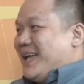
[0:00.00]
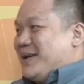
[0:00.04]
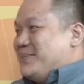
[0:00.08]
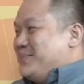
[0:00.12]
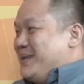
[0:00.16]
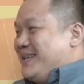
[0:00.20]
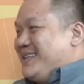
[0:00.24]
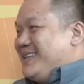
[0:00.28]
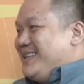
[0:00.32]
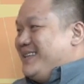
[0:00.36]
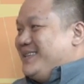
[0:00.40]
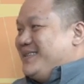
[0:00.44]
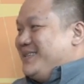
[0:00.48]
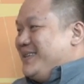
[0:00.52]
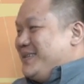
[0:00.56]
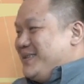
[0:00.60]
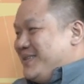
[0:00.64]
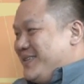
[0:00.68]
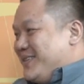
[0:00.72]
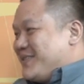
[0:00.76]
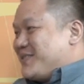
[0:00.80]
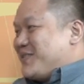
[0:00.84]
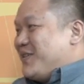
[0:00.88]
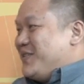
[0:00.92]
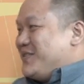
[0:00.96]
Yeah, but in
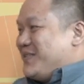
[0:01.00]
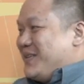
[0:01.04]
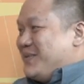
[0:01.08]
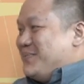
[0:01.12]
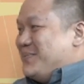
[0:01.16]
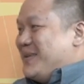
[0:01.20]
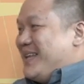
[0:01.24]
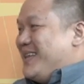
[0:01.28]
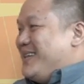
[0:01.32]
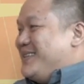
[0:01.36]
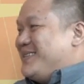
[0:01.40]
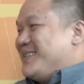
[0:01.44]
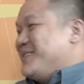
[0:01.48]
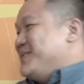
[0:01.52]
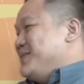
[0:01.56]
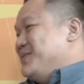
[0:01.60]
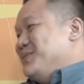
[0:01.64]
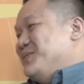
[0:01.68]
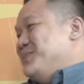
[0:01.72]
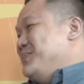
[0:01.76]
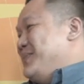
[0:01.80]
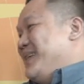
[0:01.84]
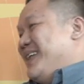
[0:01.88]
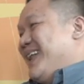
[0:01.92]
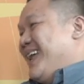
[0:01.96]
discourse in Malaysia, it
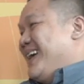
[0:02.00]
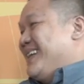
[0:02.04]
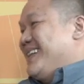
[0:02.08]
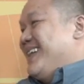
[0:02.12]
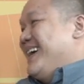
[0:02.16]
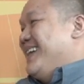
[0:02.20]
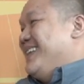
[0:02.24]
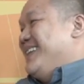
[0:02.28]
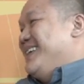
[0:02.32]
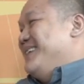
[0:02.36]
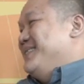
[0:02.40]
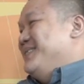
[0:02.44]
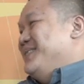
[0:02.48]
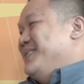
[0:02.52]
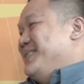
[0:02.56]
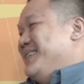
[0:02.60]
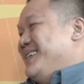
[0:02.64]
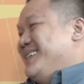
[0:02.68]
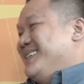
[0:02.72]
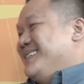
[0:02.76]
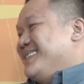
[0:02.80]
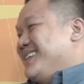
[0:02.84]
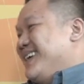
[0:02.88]
won't be like that. I mean,